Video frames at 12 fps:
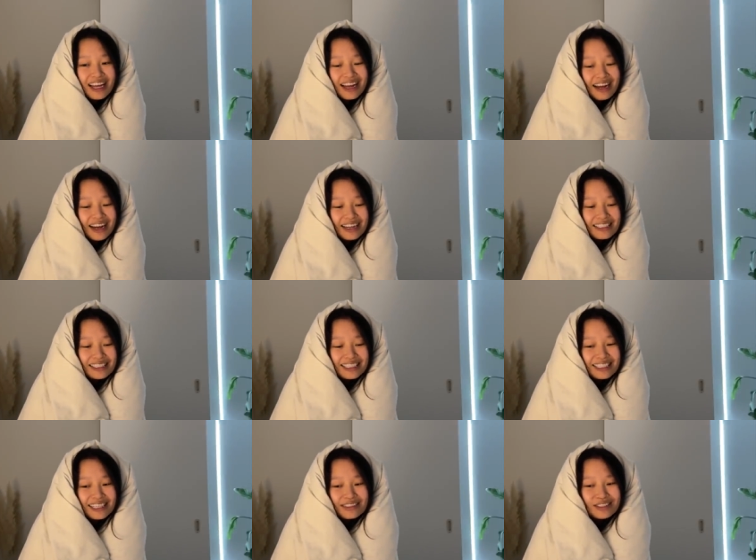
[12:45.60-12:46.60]
And
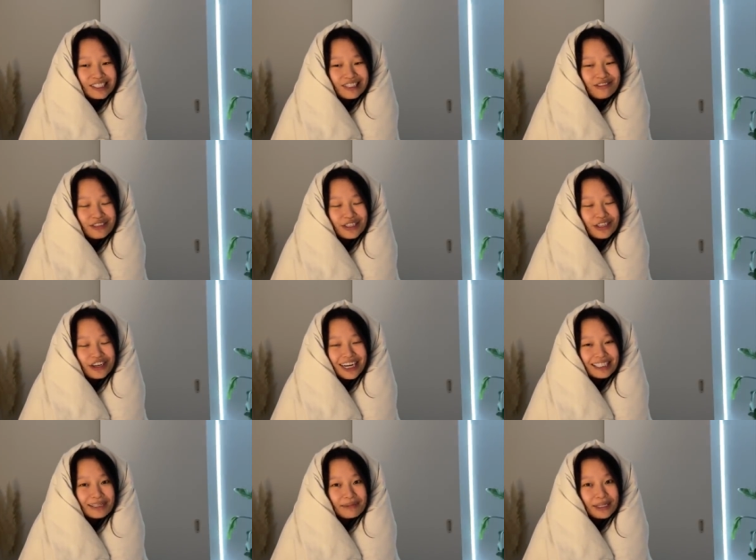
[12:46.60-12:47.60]
it didn't feel
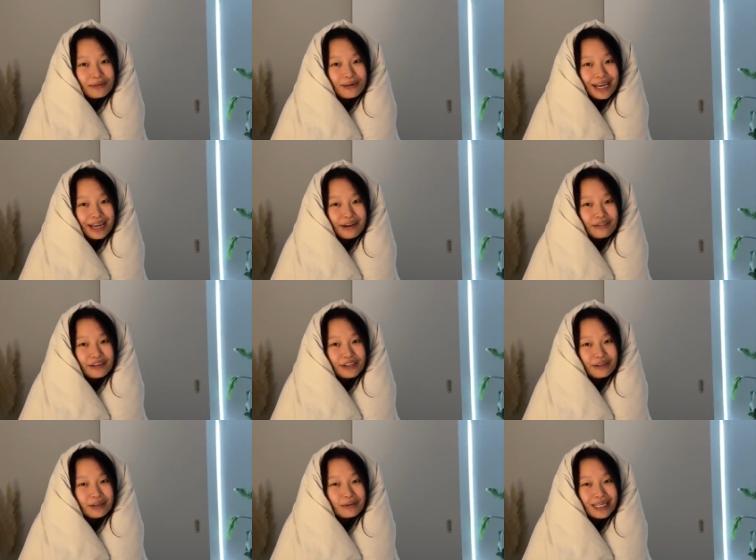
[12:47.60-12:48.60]
great to be away for
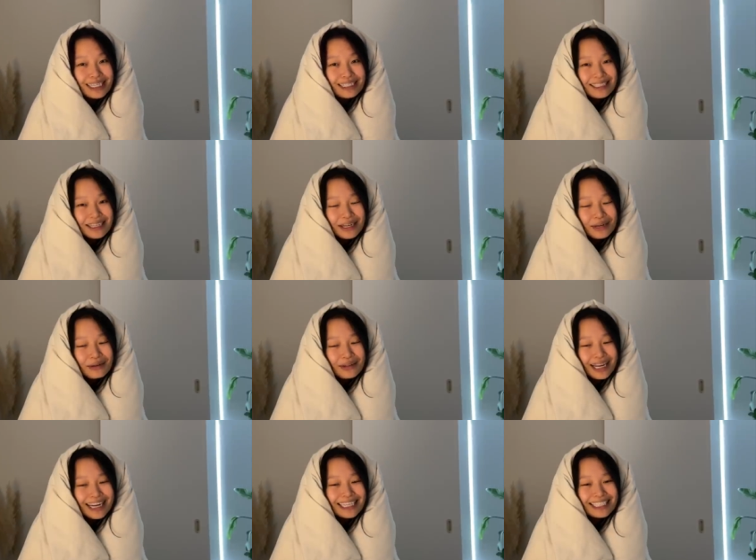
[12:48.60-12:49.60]
3 weeks, you know?
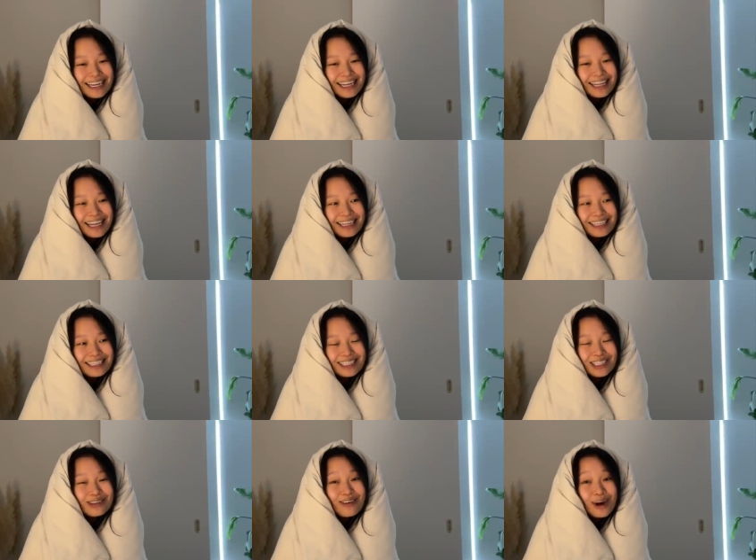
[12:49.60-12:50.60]
Like I said, like,
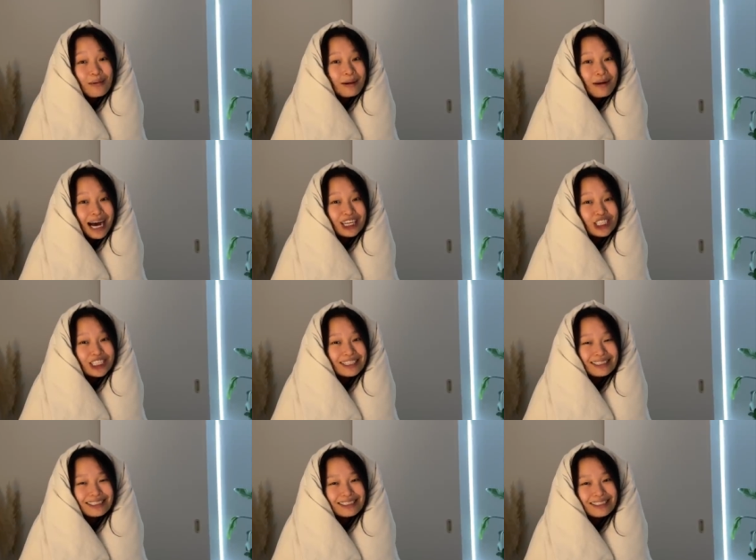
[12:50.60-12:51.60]
you are my passion.
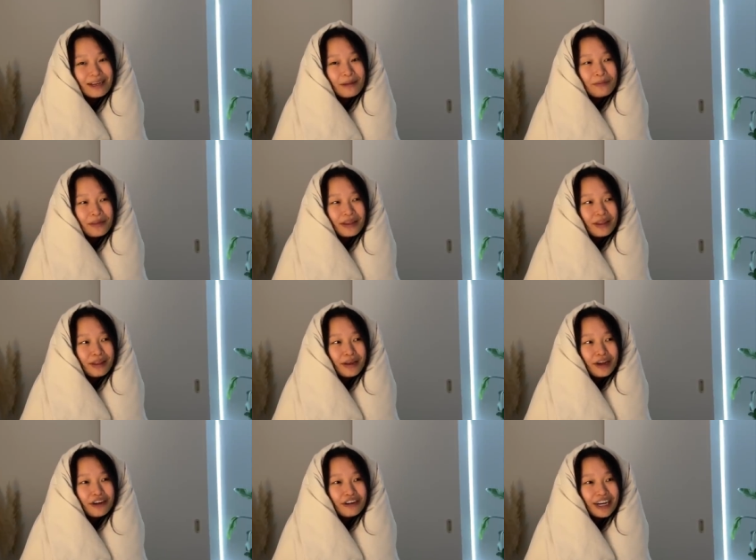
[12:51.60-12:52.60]
This
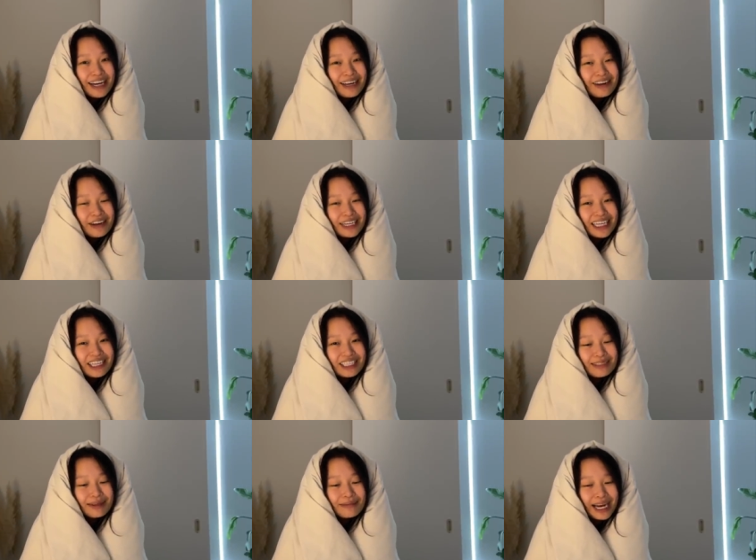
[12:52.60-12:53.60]
creating on here
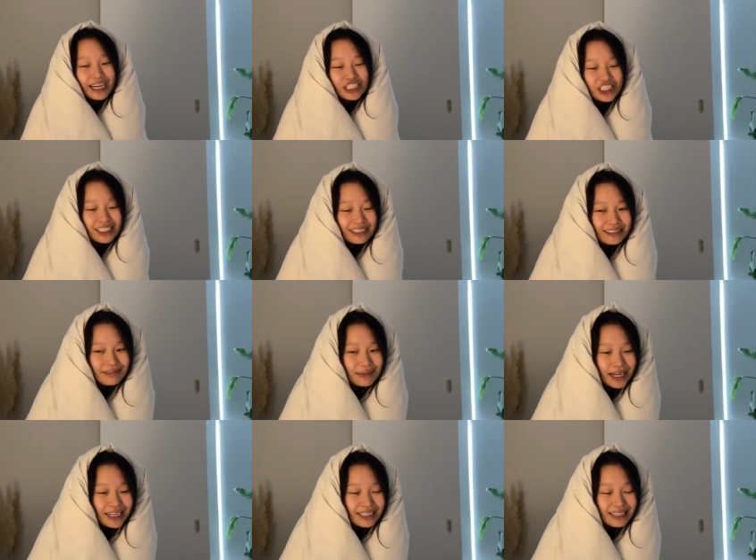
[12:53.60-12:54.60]
is my passion, but